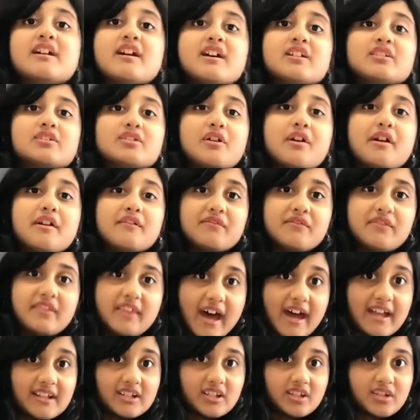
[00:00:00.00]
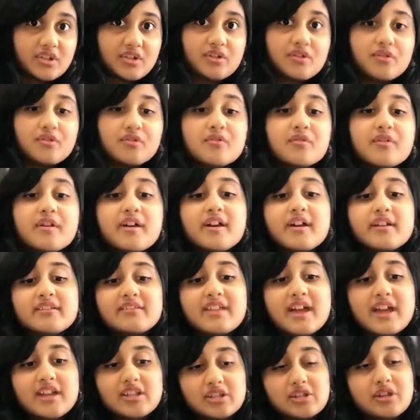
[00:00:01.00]
So if that's true,
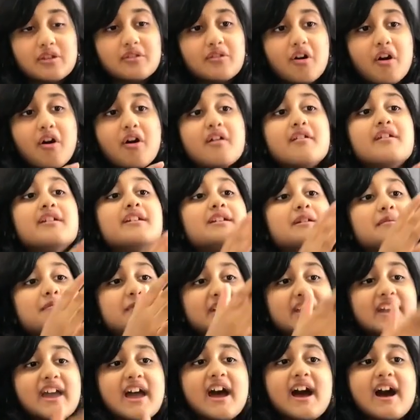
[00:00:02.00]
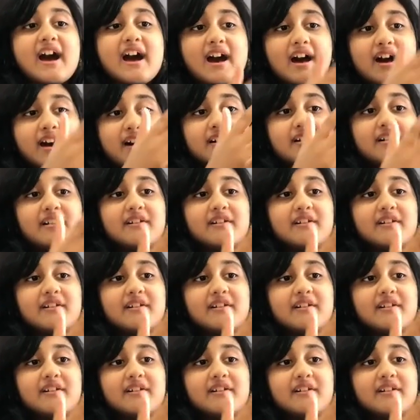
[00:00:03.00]
there should already be air